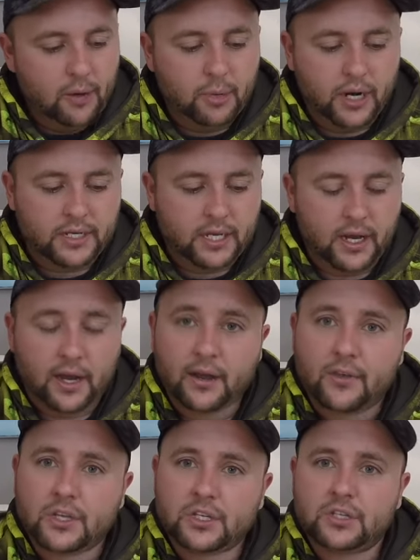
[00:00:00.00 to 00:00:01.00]
But uh,
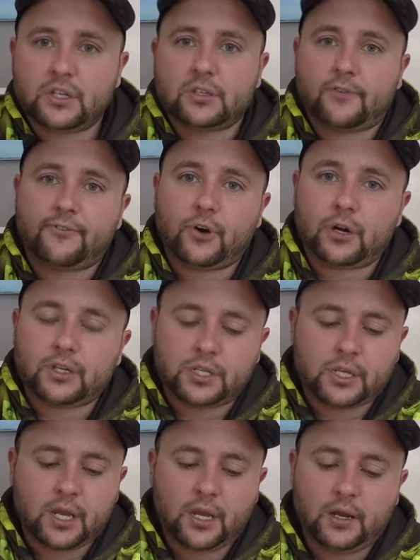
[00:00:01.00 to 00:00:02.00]
this is just the
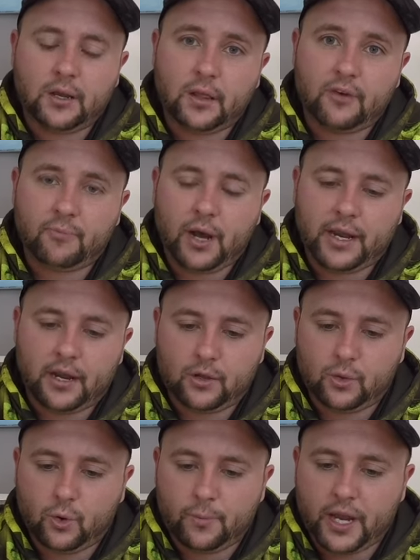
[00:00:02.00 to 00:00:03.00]
first of my uh,
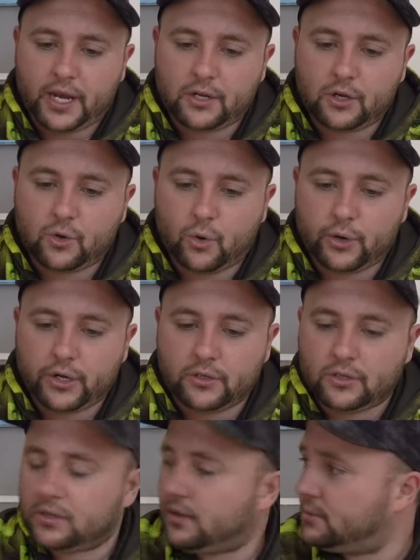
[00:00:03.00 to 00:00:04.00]
lure making tutorials.